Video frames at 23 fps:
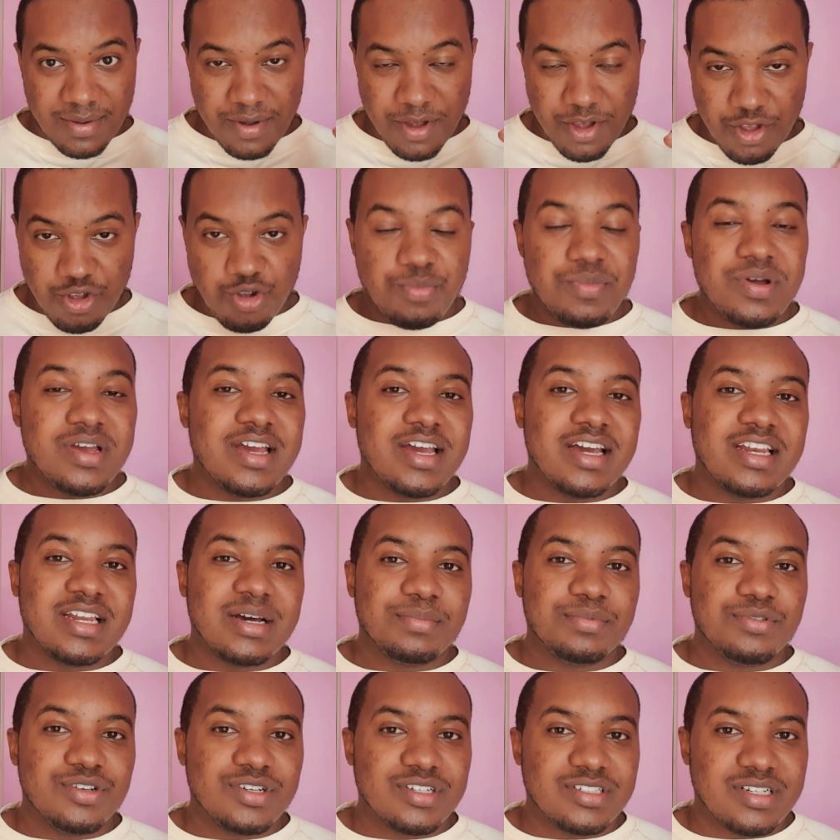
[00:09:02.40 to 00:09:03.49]
you may end
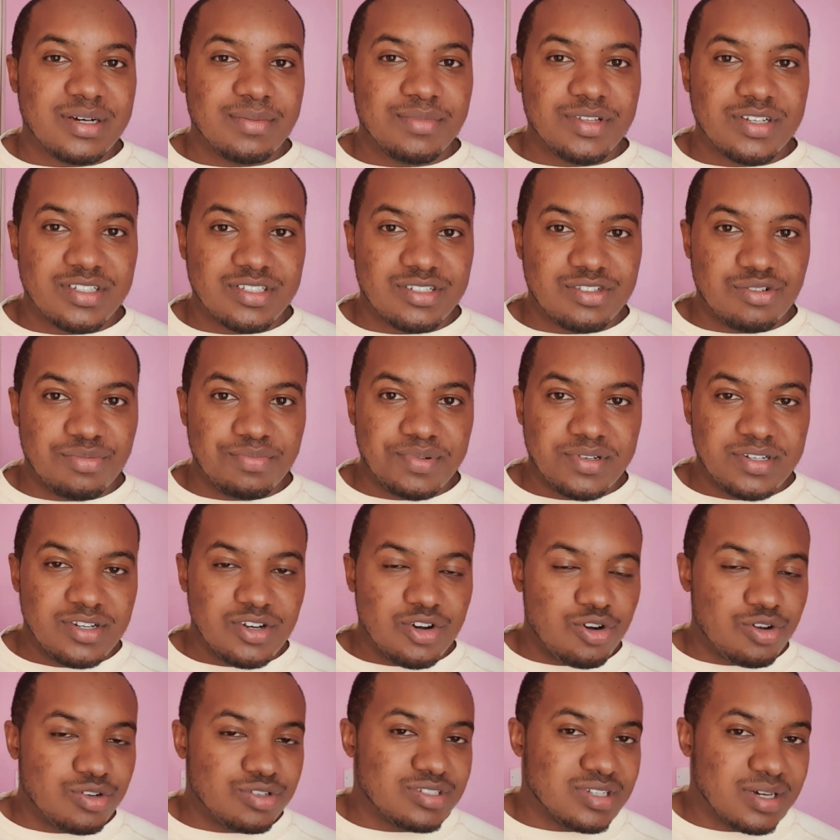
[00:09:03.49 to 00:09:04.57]
up doing something stupid
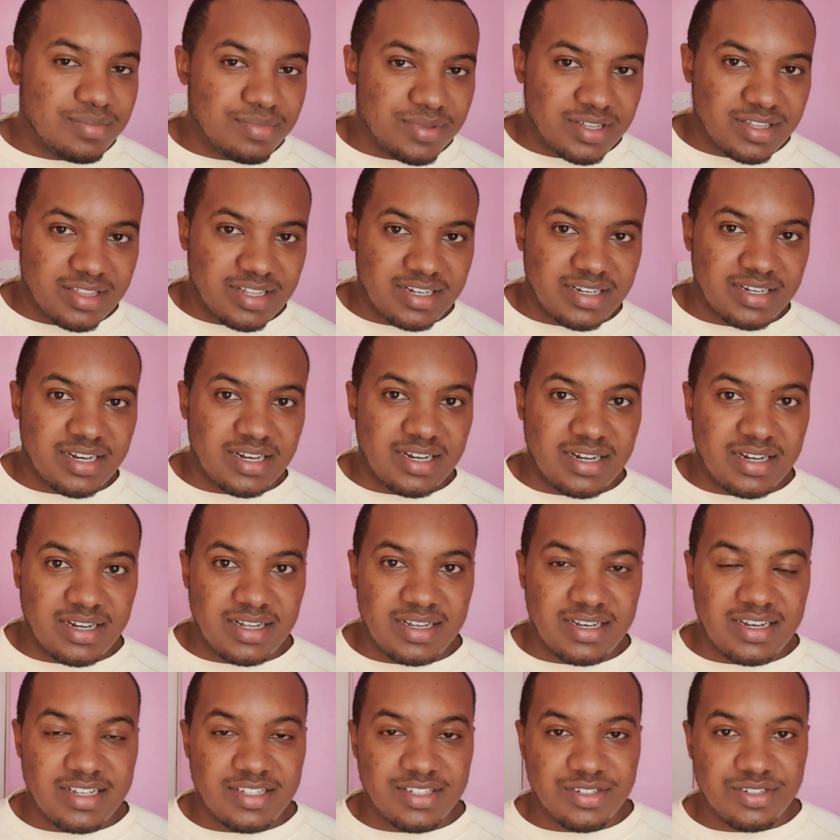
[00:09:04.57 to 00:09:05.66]
or something that
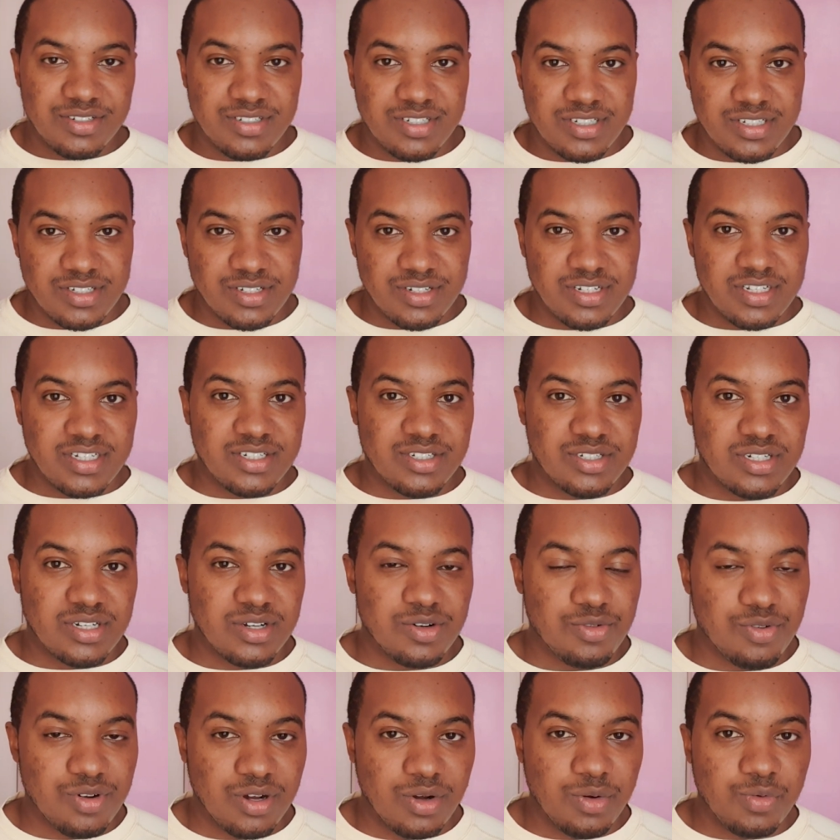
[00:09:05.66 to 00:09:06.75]
does not resonate
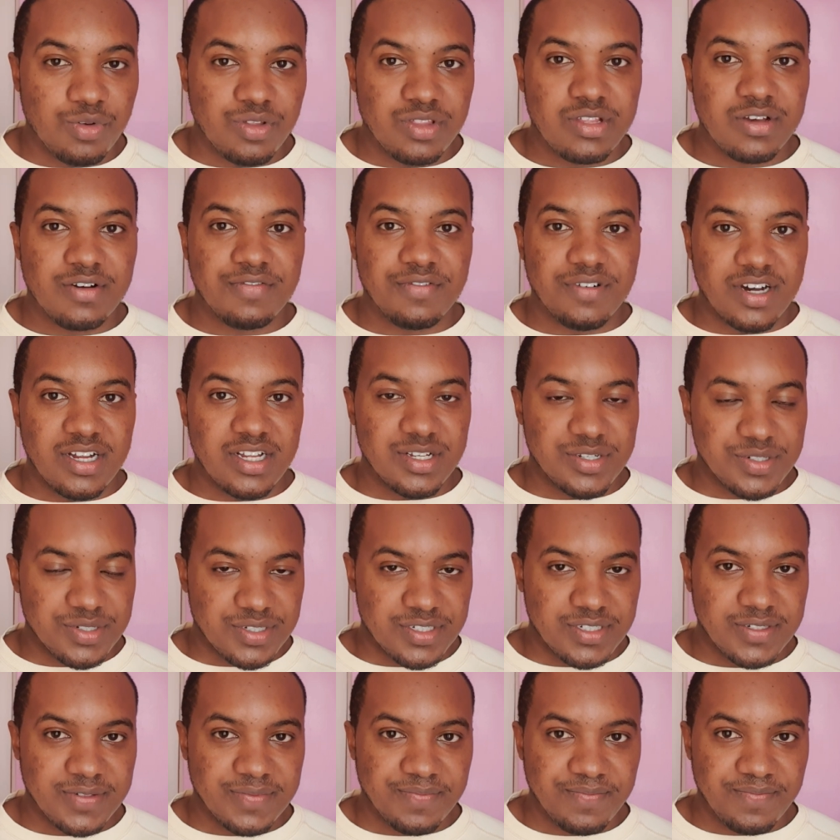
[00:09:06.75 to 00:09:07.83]
well with your values,
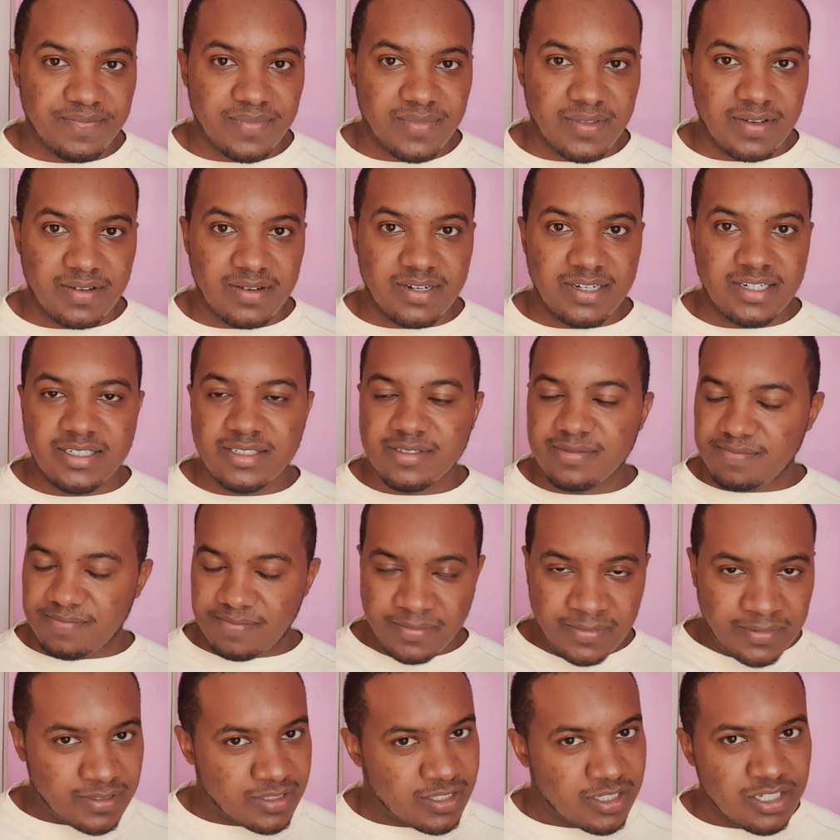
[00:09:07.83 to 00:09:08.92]
right?
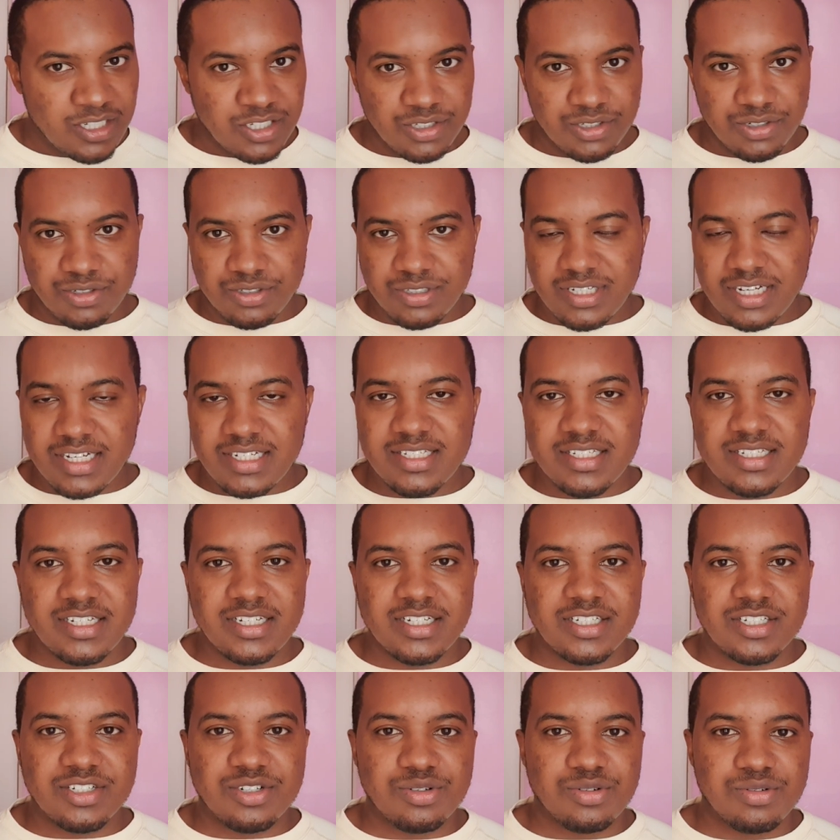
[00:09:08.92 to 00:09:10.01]
So just
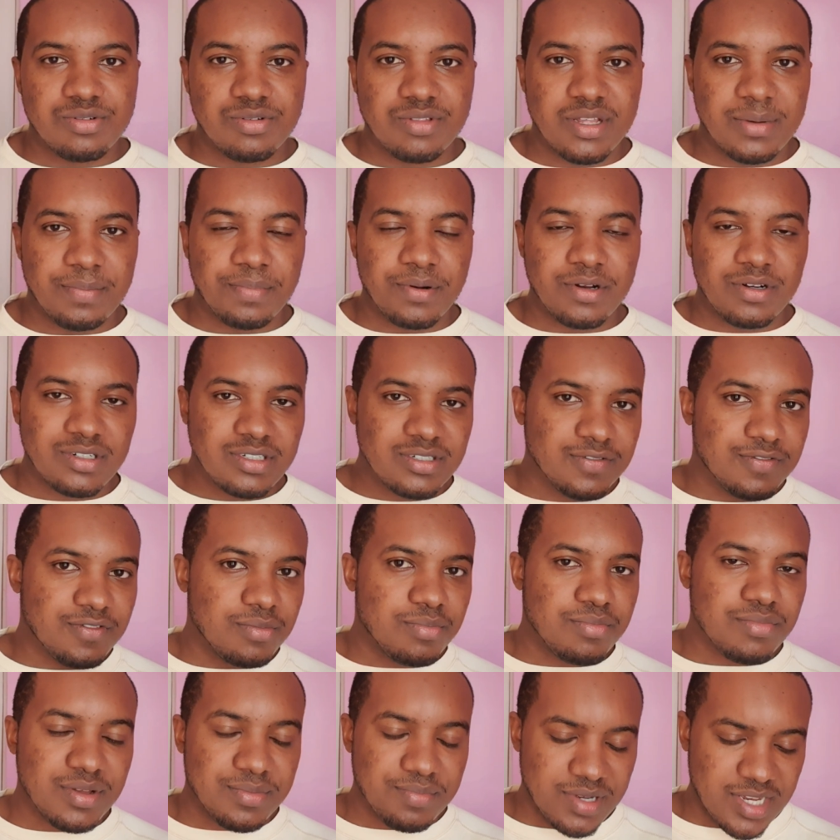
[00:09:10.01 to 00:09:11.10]
stick to the plot
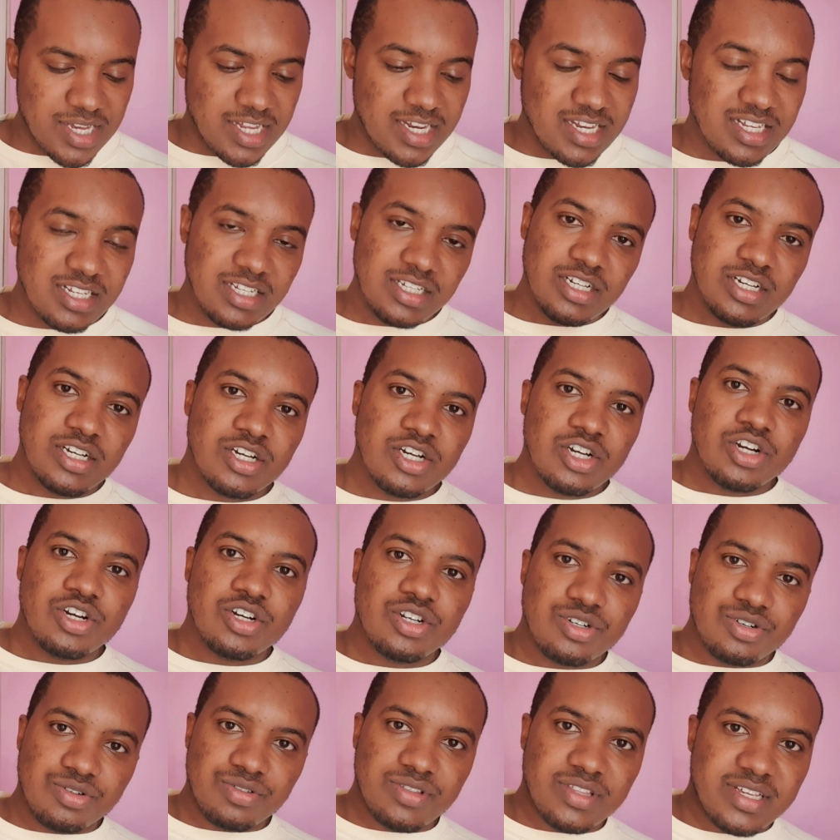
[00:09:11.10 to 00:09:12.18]
from the beginning
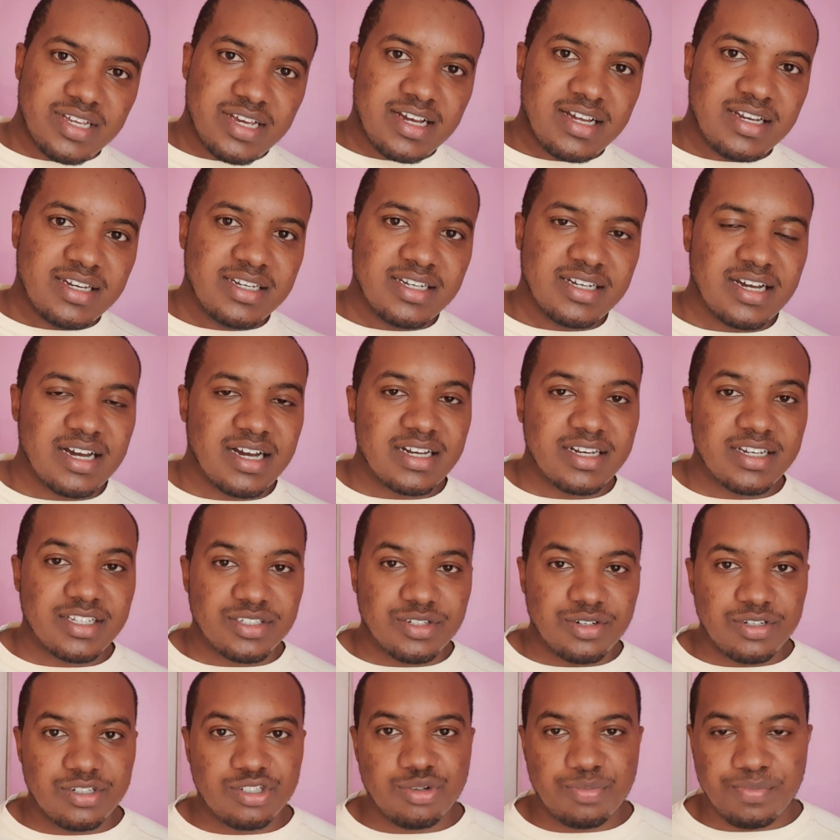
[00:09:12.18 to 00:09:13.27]
to the end, and it's
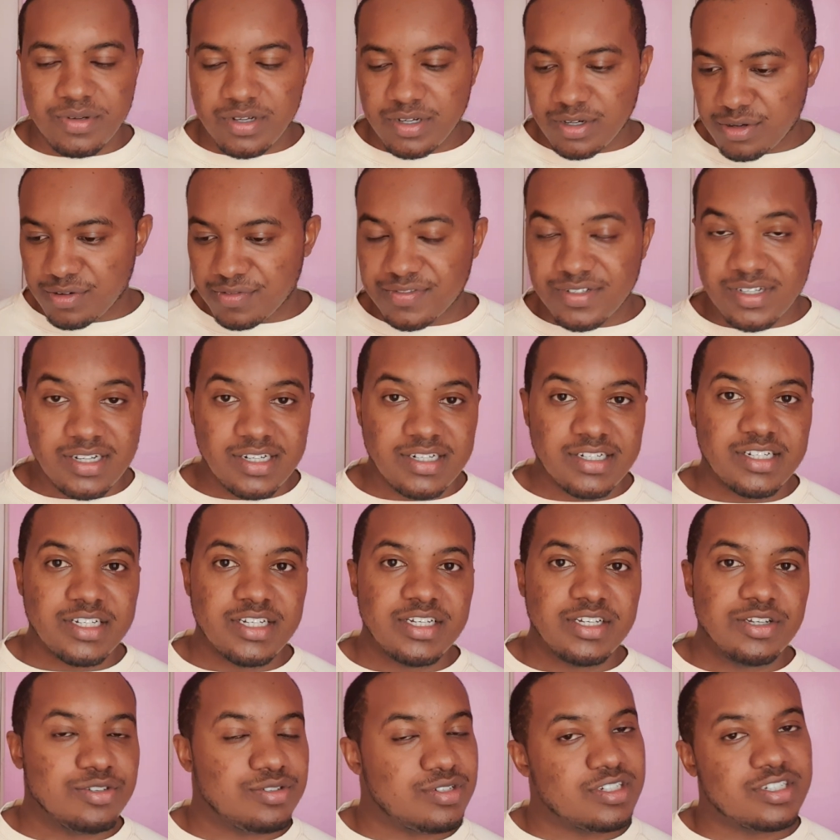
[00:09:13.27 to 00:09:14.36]
going to pay off. Secondly,
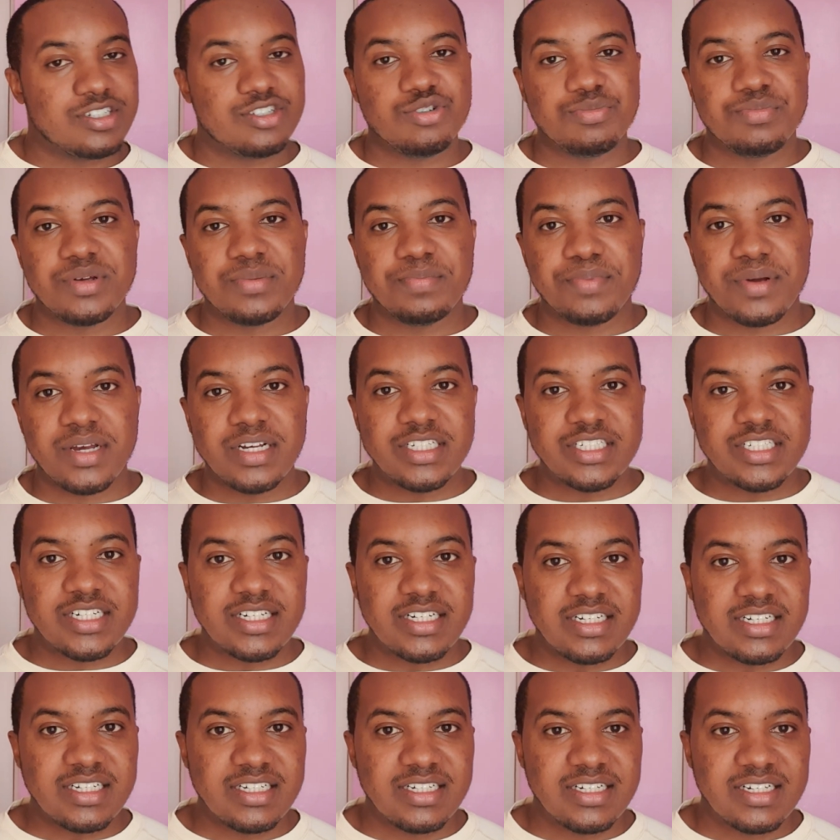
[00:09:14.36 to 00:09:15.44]
you need to be patient,